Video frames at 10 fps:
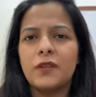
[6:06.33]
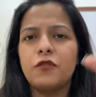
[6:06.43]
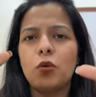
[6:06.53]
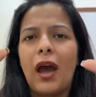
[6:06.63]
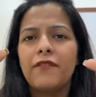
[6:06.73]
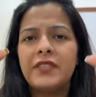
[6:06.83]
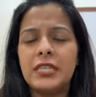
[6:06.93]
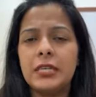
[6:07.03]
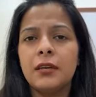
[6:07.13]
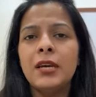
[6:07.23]
So if you have
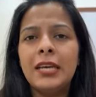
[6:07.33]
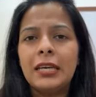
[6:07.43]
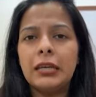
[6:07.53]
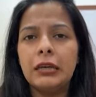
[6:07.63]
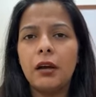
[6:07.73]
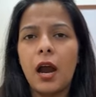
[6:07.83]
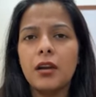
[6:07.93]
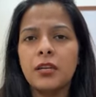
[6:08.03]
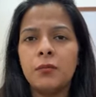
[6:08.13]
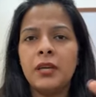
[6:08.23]
seen
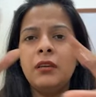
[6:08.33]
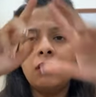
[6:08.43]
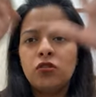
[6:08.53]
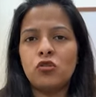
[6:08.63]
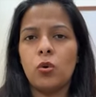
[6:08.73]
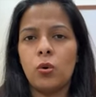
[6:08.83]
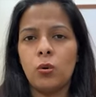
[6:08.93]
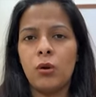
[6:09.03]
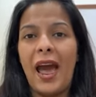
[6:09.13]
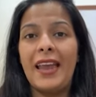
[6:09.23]
kindergarten mein jo
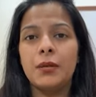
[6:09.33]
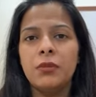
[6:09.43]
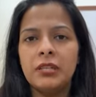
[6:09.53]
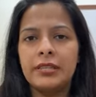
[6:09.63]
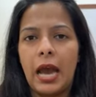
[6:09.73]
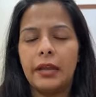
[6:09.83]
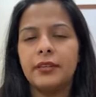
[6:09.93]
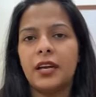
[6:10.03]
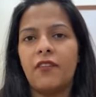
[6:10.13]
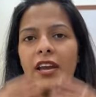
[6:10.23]
animals
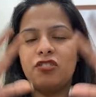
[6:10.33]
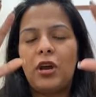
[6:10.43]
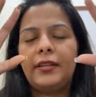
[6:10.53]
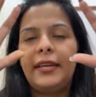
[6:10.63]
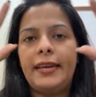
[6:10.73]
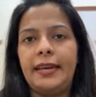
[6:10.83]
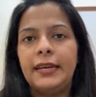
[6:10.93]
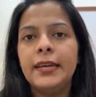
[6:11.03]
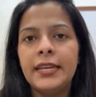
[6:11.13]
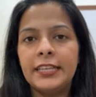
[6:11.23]
yaad karwaye jaate
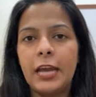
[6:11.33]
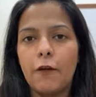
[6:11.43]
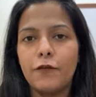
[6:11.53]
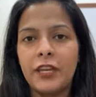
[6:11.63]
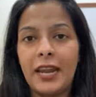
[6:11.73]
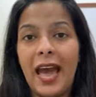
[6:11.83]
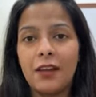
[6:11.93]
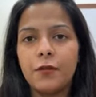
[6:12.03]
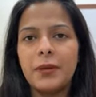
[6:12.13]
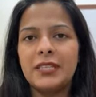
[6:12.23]
hain ya fir
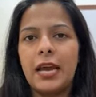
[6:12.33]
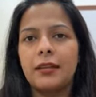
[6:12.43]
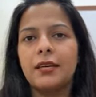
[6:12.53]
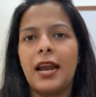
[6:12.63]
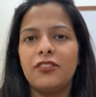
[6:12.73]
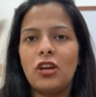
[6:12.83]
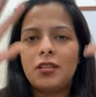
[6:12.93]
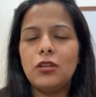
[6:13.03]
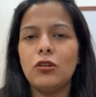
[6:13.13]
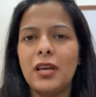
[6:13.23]
alphabets yaad karwaye
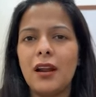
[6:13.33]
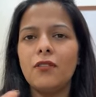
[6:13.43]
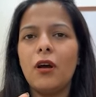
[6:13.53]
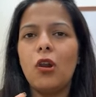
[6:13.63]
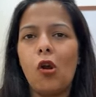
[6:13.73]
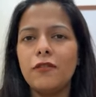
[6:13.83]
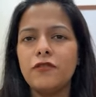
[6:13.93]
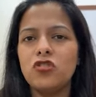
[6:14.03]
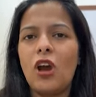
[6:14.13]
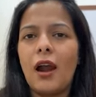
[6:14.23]
jaate hain, so there are a lot
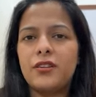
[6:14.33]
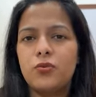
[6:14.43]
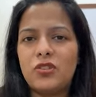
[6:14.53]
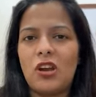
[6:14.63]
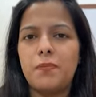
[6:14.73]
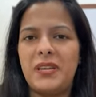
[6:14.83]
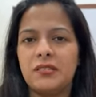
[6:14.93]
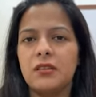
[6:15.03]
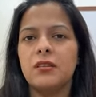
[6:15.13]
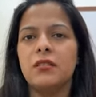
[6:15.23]
of charts which are
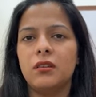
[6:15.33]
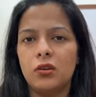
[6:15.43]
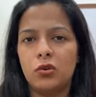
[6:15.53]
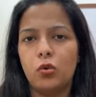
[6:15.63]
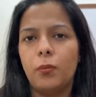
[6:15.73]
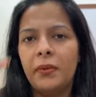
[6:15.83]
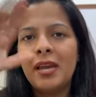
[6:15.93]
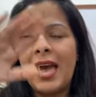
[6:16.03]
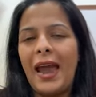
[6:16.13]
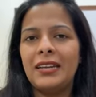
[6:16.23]
pasted in the room
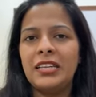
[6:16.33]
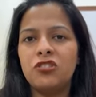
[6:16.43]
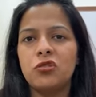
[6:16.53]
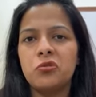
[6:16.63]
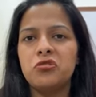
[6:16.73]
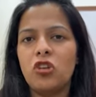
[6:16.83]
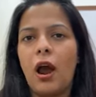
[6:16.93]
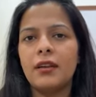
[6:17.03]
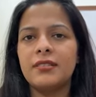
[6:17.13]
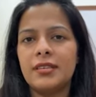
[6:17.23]
and teachers on
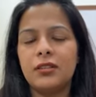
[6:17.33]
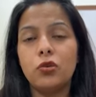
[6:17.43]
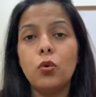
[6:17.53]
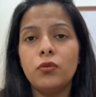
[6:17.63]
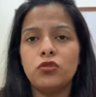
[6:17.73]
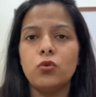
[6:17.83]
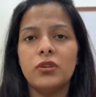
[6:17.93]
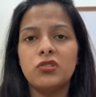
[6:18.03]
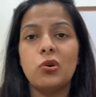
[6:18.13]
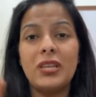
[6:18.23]
charts ke through
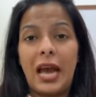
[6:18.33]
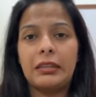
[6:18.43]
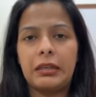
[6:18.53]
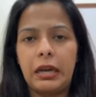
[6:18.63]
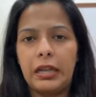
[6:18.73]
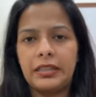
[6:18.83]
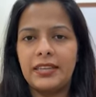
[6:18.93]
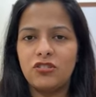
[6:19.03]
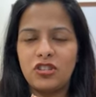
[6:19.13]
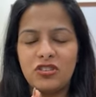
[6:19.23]
students ko yaad
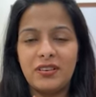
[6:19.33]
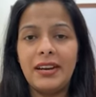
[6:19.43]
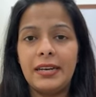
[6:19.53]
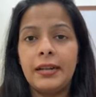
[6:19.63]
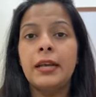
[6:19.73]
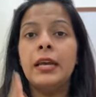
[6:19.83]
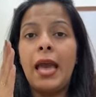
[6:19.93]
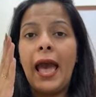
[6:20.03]
karati hai cheeze, right?